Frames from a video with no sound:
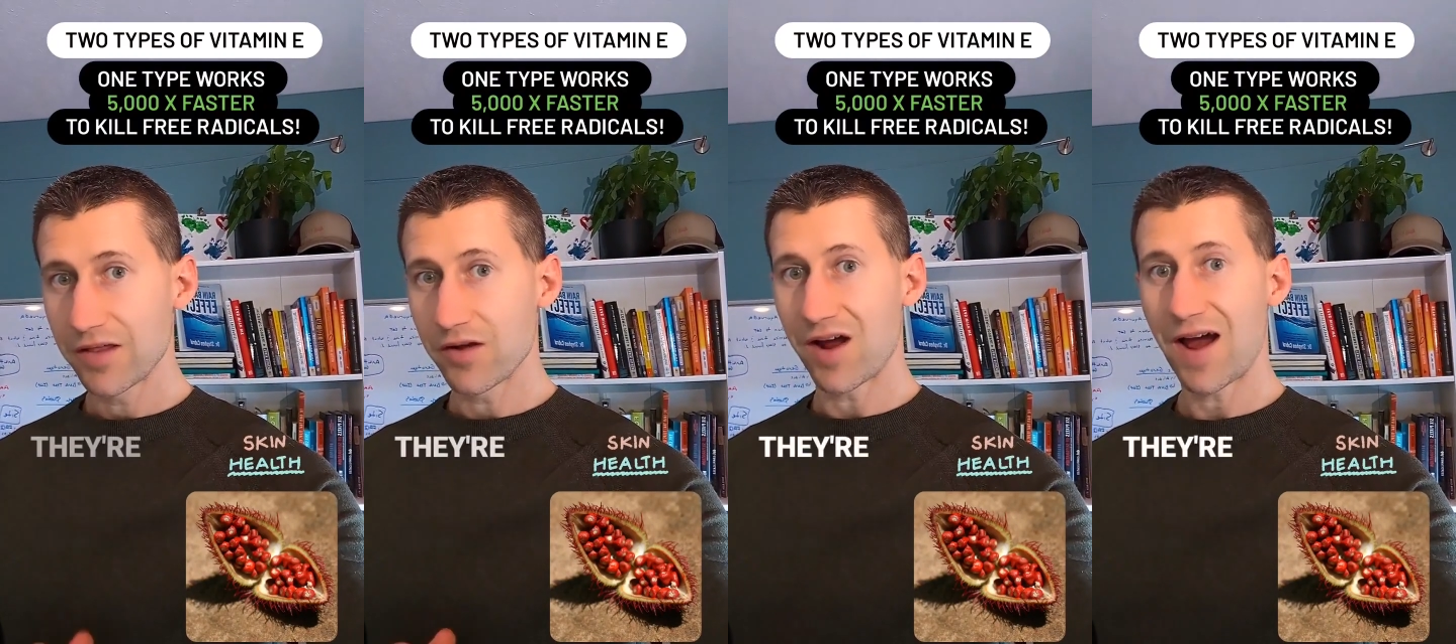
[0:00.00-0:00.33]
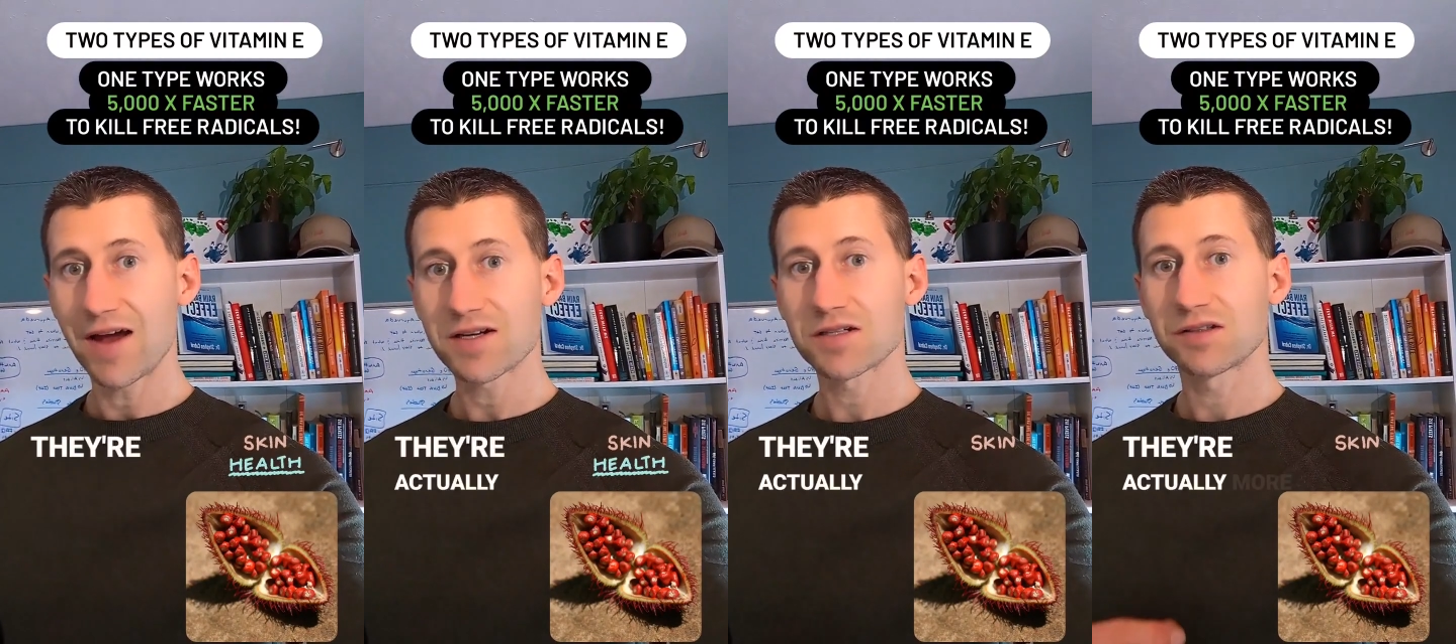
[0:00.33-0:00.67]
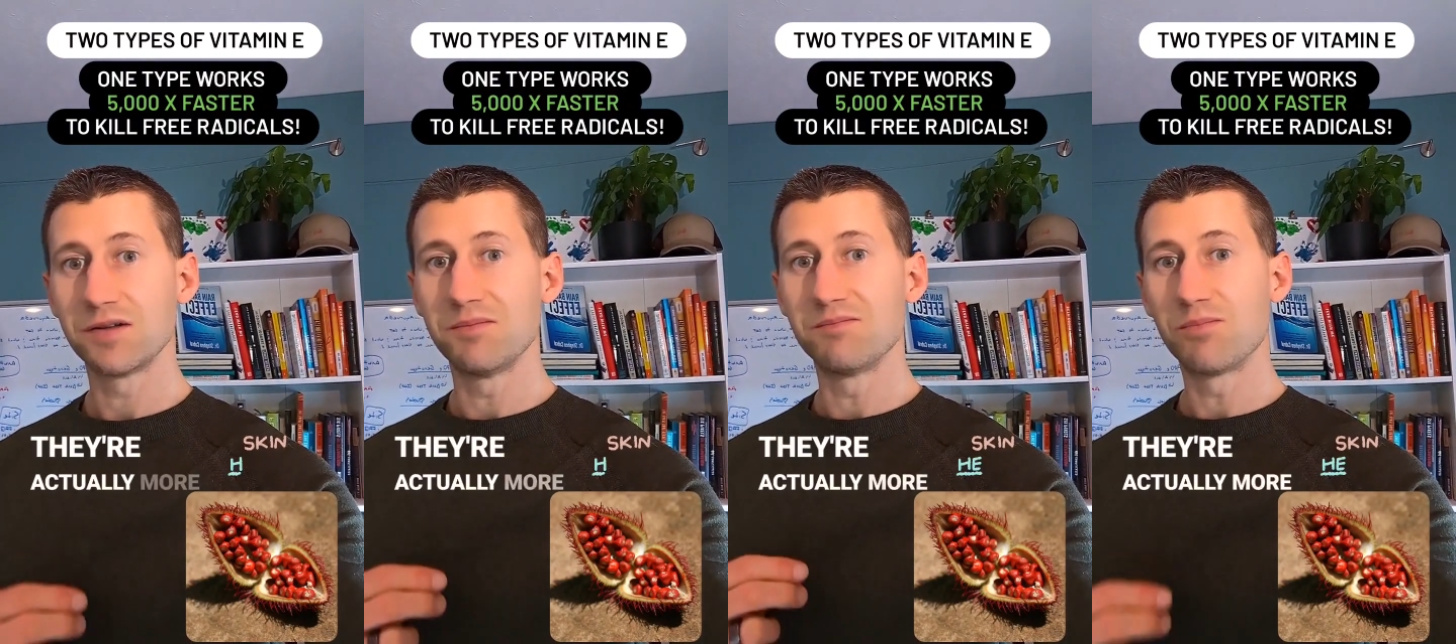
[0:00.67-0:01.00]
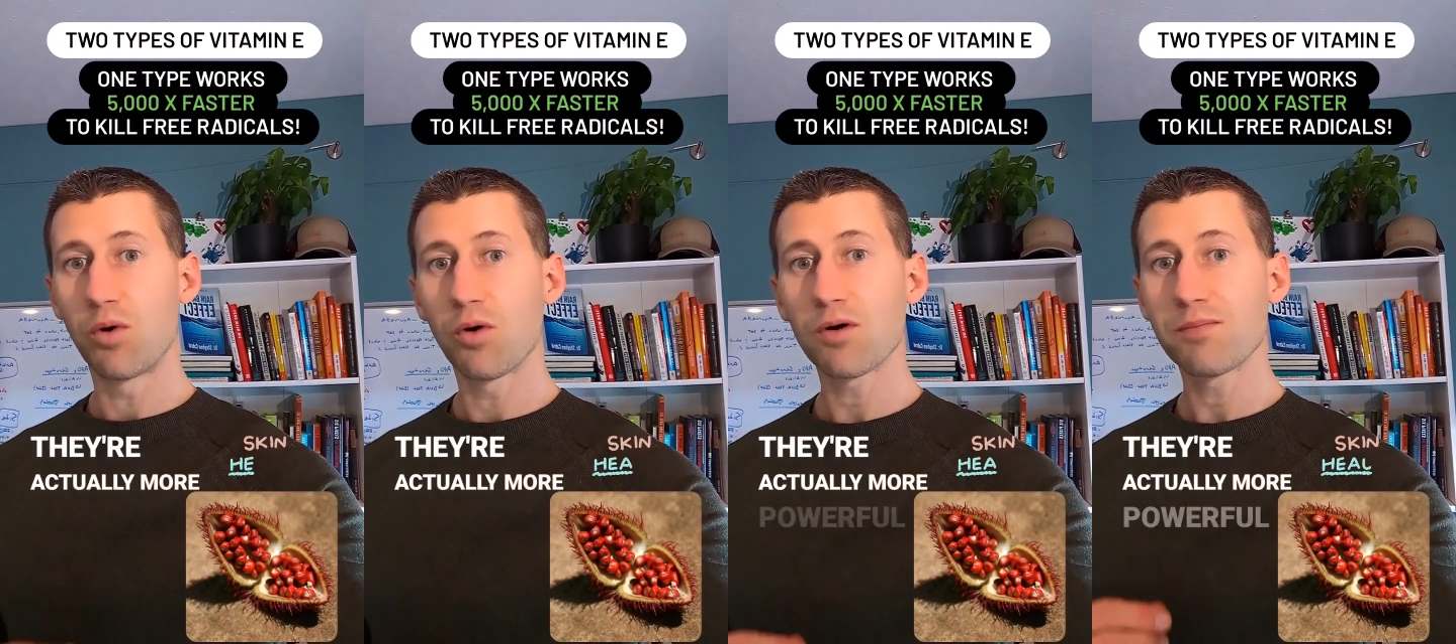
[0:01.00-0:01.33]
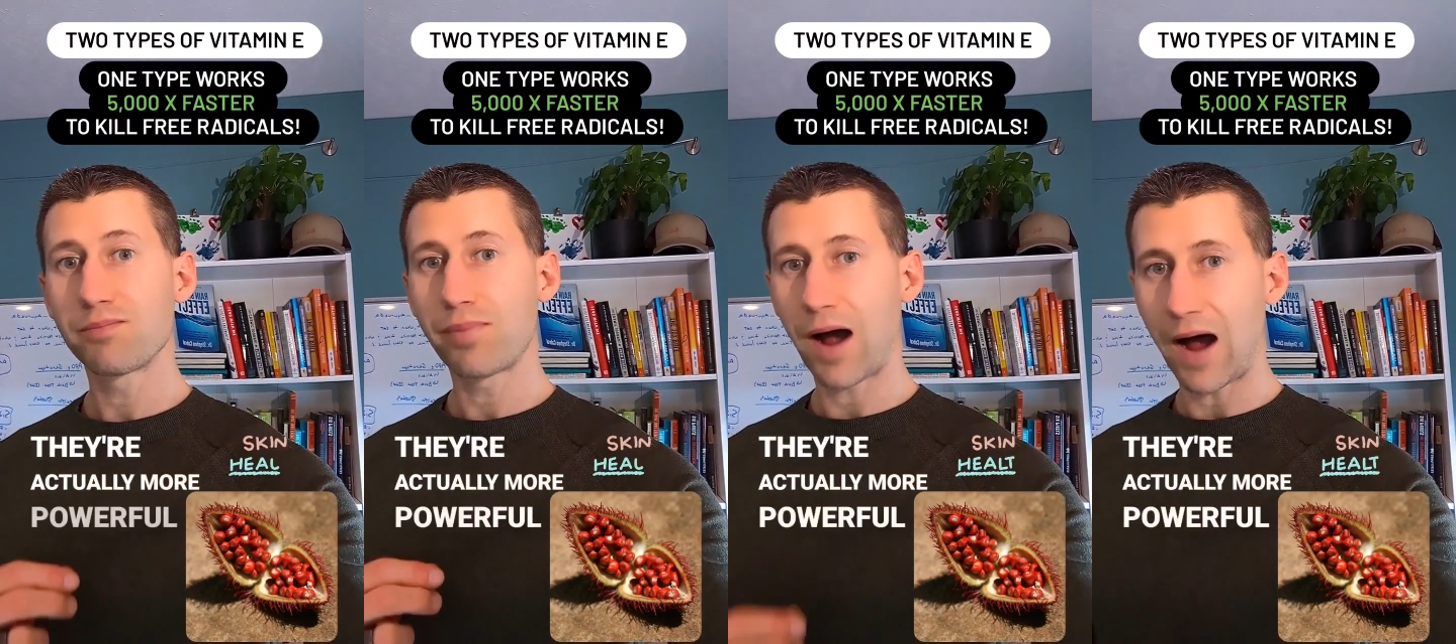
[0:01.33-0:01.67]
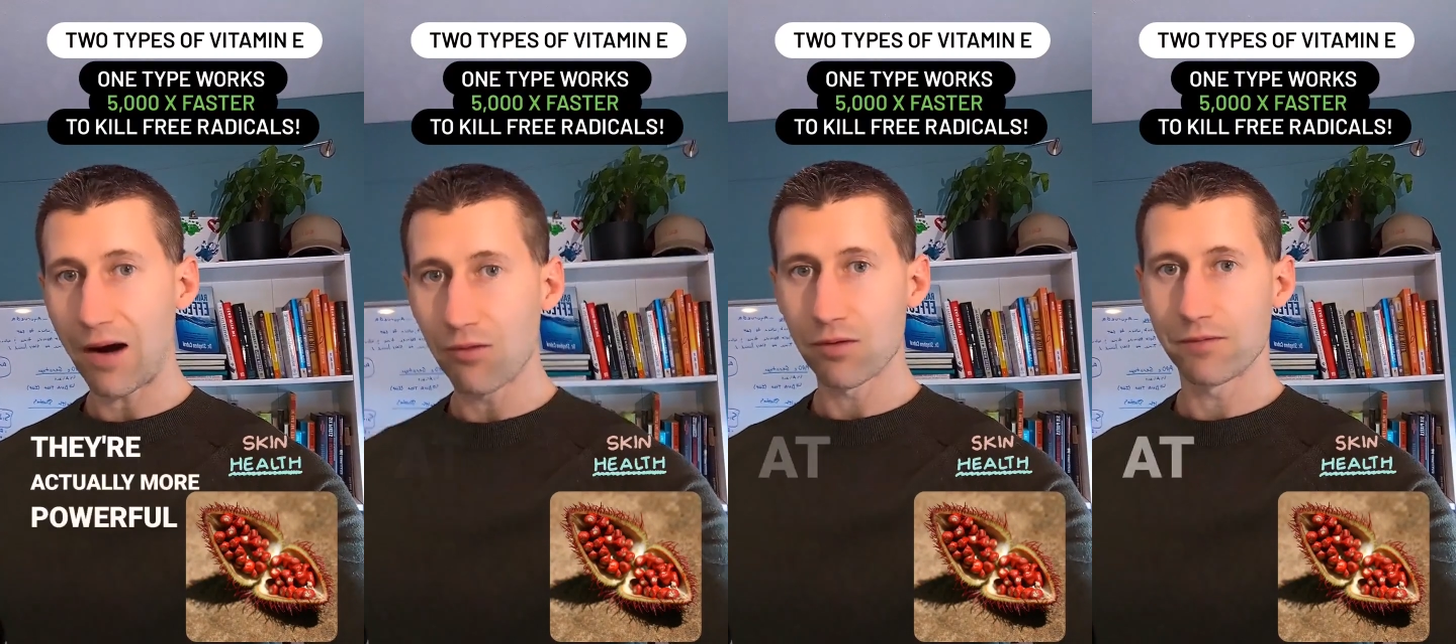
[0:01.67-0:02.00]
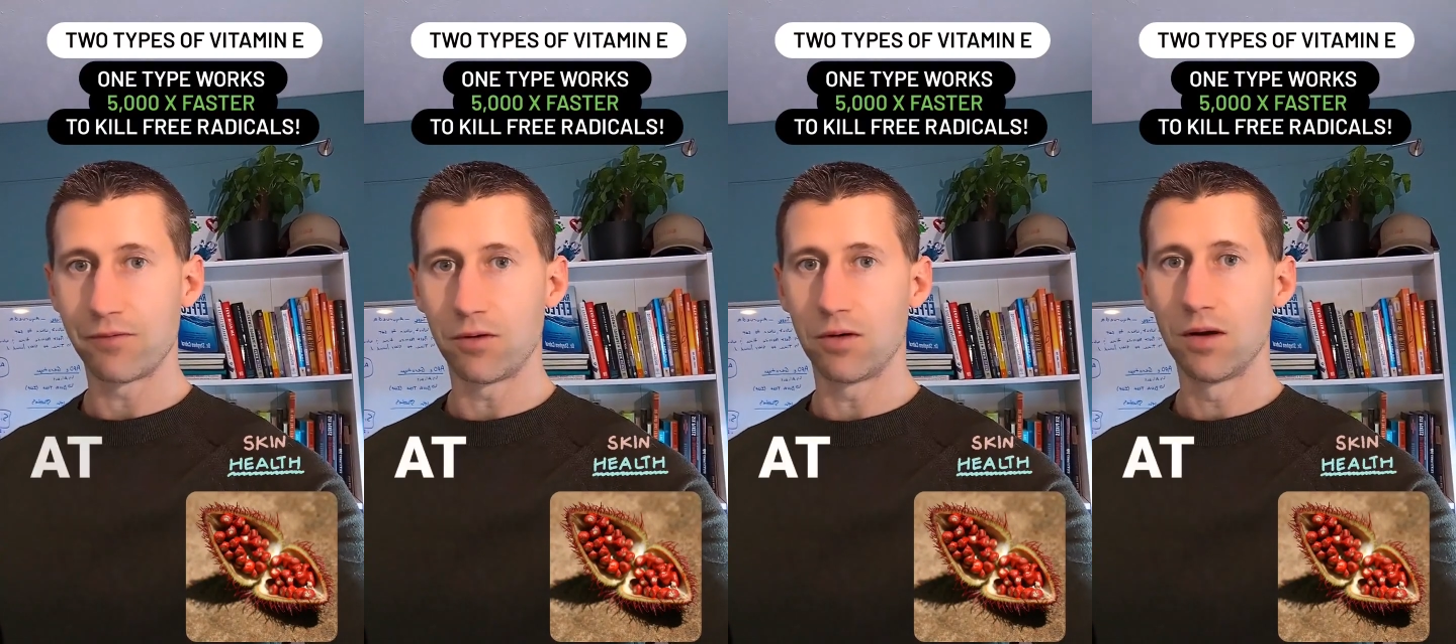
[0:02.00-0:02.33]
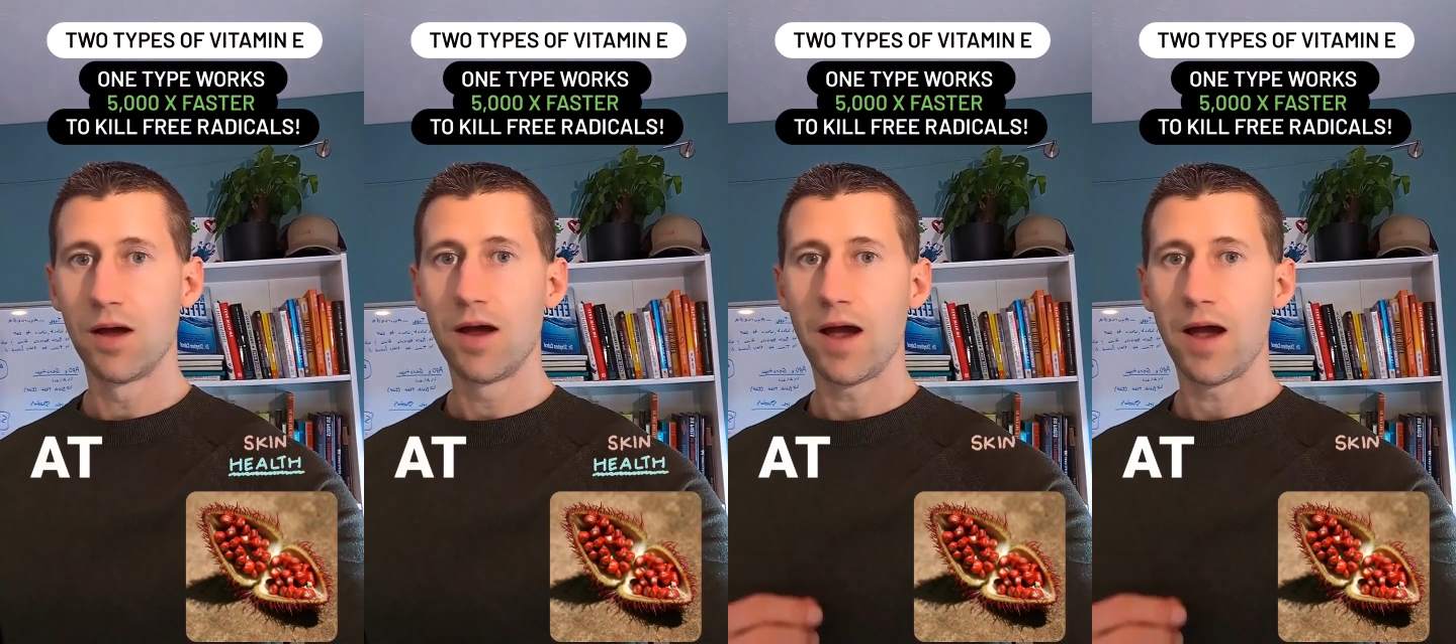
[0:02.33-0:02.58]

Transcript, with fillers: They're actually more powerful